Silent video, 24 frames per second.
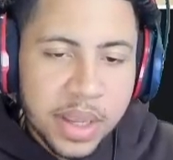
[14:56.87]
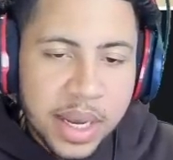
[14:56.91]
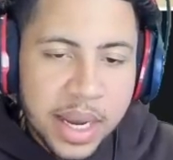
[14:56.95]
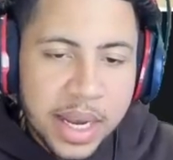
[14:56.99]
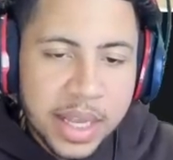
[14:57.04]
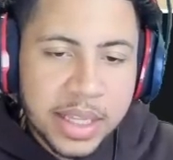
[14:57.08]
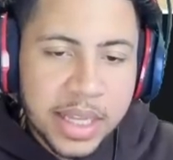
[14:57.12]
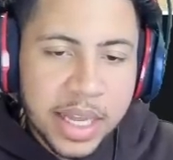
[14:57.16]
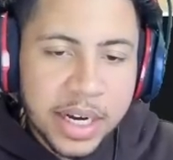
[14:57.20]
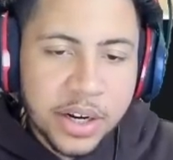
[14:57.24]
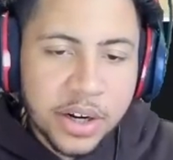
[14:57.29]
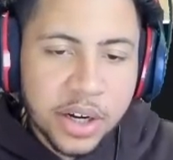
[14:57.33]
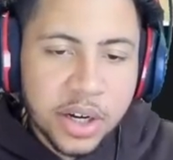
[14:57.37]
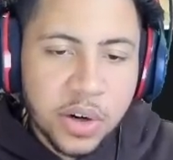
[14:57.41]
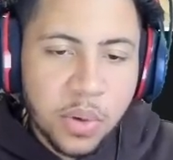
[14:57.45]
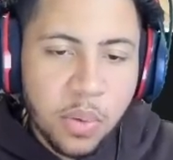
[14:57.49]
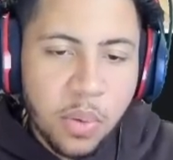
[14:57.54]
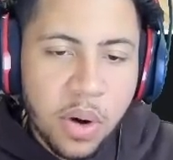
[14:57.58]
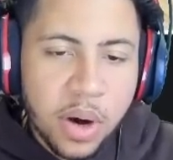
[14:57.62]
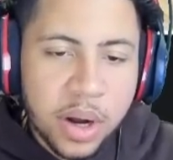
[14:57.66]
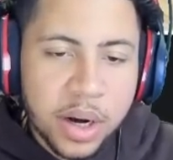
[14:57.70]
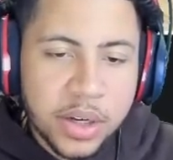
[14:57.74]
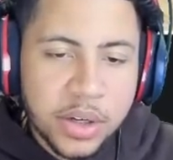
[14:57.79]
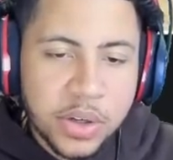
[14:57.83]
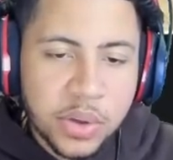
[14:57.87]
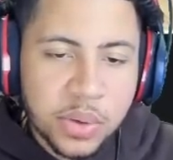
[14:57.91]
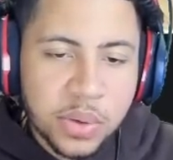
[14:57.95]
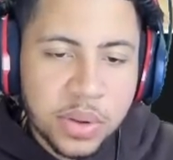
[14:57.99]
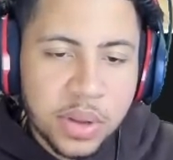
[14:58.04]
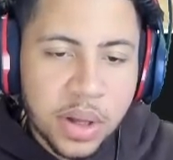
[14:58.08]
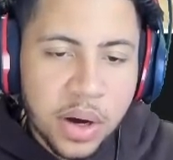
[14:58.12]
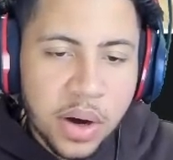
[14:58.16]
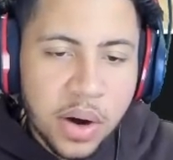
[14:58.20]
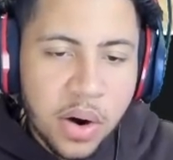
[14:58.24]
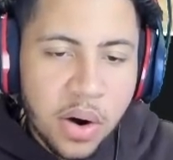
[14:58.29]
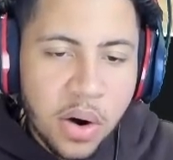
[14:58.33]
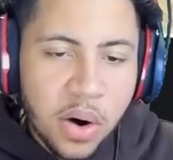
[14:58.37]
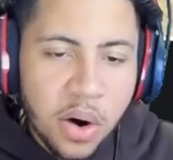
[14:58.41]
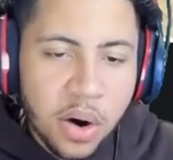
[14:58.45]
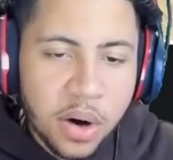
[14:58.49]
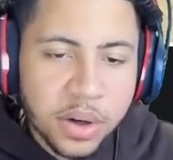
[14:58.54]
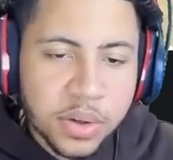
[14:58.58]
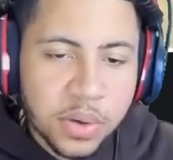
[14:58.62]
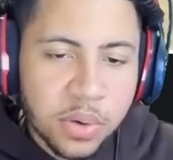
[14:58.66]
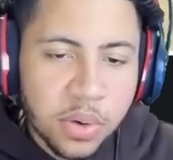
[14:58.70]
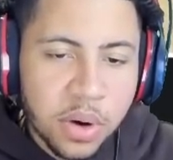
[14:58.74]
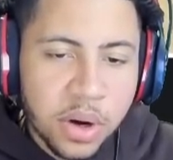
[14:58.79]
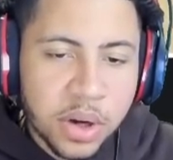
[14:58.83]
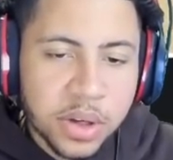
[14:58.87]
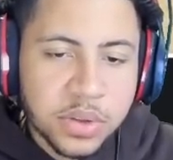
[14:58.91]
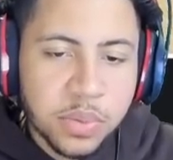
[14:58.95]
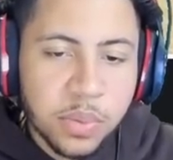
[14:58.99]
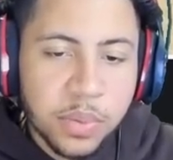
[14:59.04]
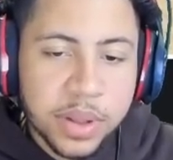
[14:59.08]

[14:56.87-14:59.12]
And then you're going to want to do the hard cross